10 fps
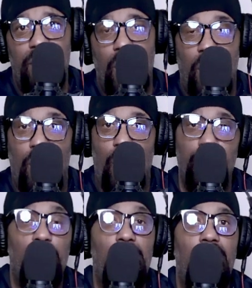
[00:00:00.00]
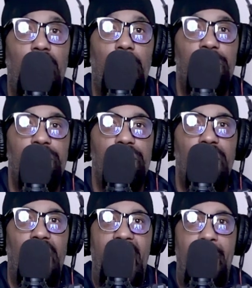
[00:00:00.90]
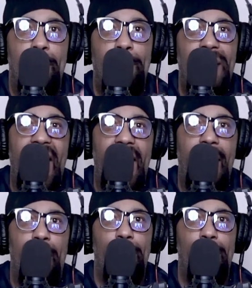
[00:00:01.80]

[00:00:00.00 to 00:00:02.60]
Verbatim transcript: go to a club, and bam.